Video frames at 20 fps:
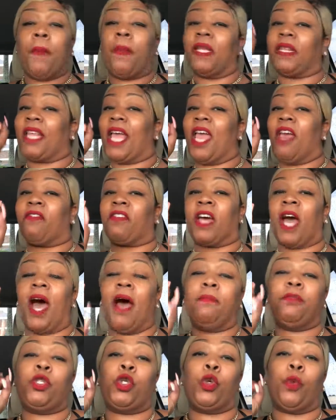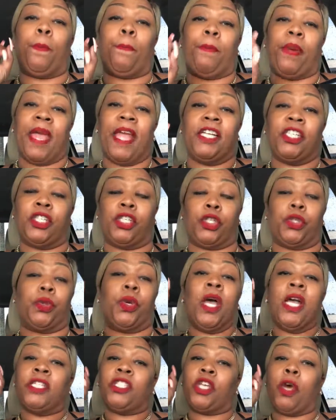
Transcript: but they have come to bend you,